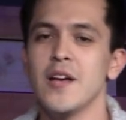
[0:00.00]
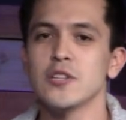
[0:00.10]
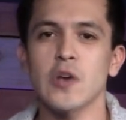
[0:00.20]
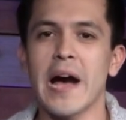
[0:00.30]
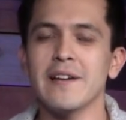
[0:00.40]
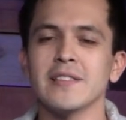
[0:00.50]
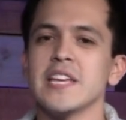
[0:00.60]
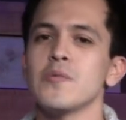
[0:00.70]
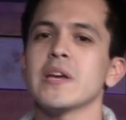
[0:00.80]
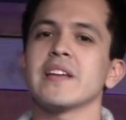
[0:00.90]
So I don't
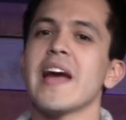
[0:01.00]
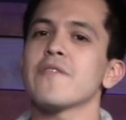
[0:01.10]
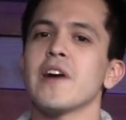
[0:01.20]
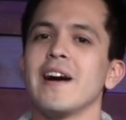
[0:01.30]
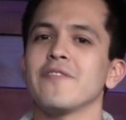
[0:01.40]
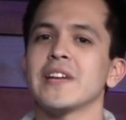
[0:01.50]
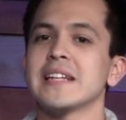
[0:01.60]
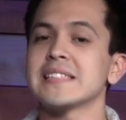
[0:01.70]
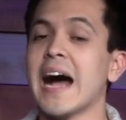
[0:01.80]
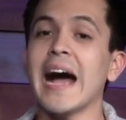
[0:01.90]
think we can have
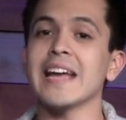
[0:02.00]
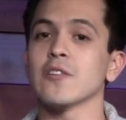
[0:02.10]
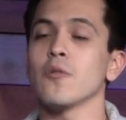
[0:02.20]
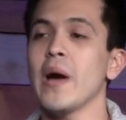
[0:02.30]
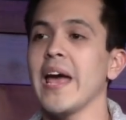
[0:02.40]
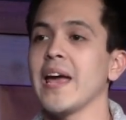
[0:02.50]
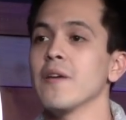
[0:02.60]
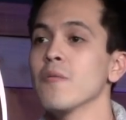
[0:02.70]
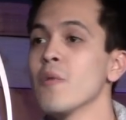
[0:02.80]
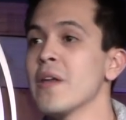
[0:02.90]
confidence either way,
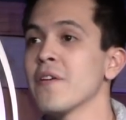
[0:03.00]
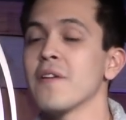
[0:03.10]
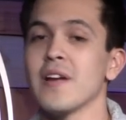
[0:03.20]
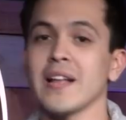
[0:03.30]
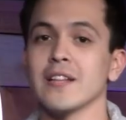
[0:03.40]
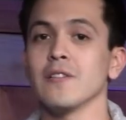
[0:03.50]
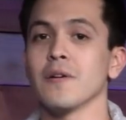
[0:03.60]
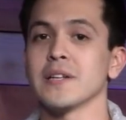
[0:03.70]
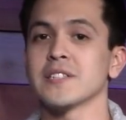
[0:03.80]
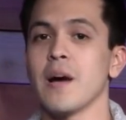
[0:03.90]
whether or not the
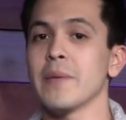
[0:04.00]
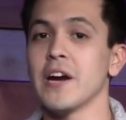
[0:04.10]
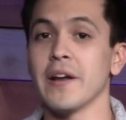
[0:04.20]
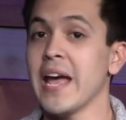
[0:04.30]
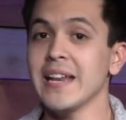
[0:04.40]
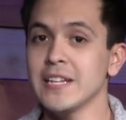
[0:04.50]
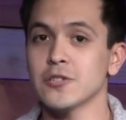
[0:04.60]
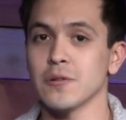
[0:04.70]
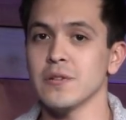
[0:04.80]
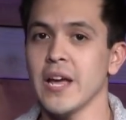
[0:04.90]
Lord is coming on any
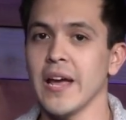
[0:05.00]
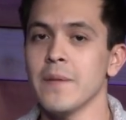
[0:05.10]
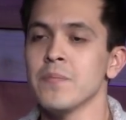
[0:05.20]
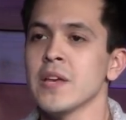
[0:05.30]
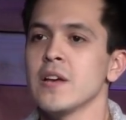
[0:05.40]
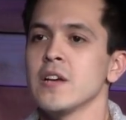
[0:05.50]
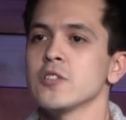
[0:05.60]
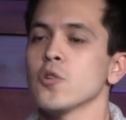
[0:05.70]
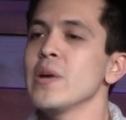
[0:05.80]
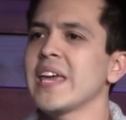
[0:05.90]
certain day.
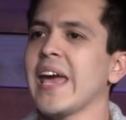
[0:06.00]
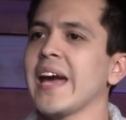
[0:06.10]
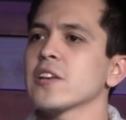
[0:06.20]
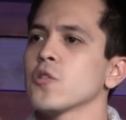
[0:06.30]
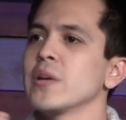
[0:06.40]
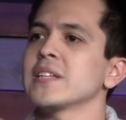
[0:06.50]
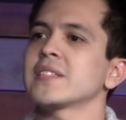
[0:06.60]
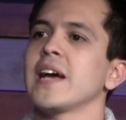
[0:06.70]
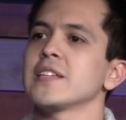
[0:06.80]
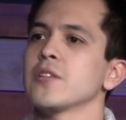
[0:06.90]
So we can't
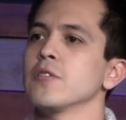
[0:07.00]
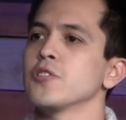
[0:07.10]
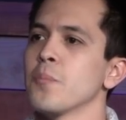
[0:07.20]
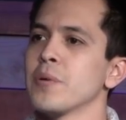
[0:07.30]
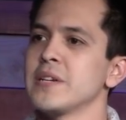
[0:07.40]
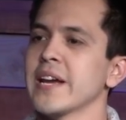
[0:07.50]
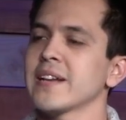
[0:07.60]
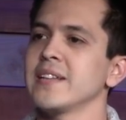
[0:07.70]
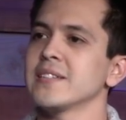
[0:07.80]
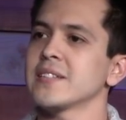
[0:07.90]
criticize those who
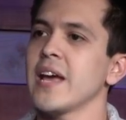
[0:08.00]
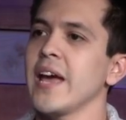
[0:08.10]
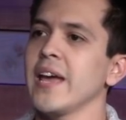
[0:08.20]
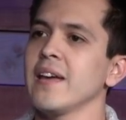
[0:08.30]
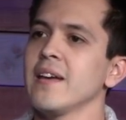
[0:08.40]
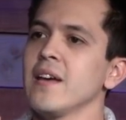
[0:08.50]
predict and say,